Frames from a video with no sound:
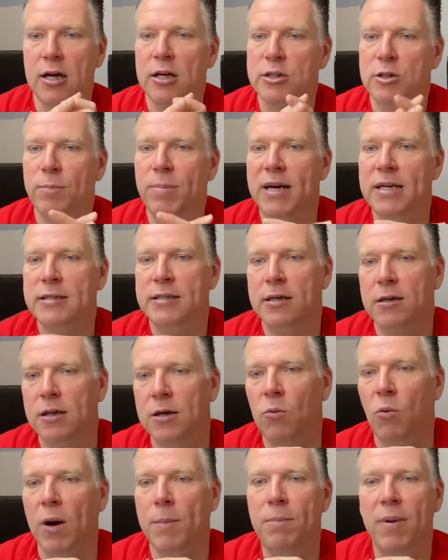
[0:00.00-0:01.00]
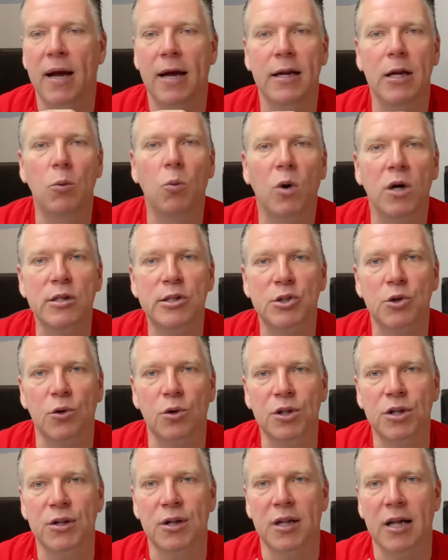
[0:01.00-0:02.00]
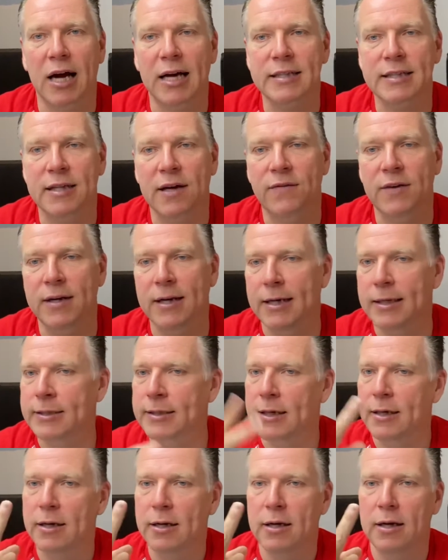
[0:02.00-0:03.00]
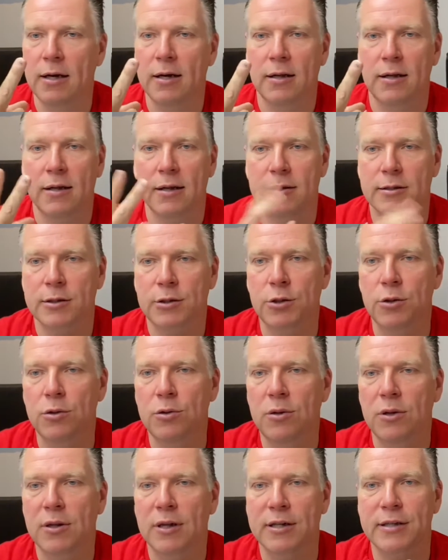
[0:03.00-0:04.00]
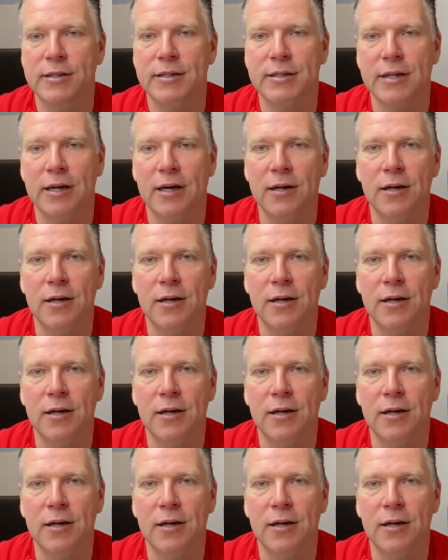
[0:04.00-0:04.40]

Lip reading: So basically one pending, one sold in the last 7 days. That's two, that's